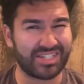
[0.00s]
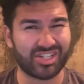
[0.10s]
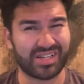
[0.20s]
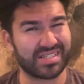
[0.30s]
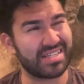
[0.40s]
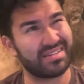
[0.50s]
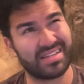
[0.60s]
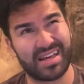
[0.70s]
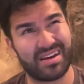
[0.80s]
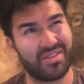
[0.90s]
Chelsea could
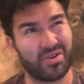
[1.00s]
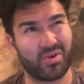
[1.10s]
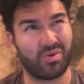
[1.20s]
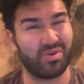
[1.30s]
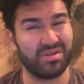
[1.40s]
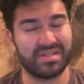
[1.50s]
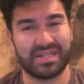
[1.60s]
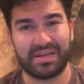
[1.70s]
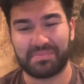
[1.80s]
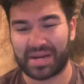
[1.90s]
get another goal,
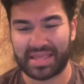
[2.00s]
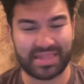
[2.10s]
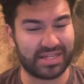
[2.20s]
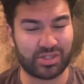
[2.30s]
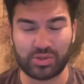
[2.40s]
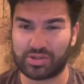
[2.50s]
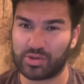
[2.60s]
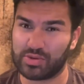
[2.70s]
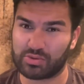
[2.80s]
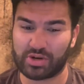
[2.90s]
but I think
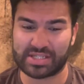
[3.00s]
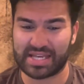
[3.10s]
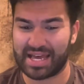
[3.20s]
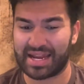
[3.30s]
2-2 is where it's at.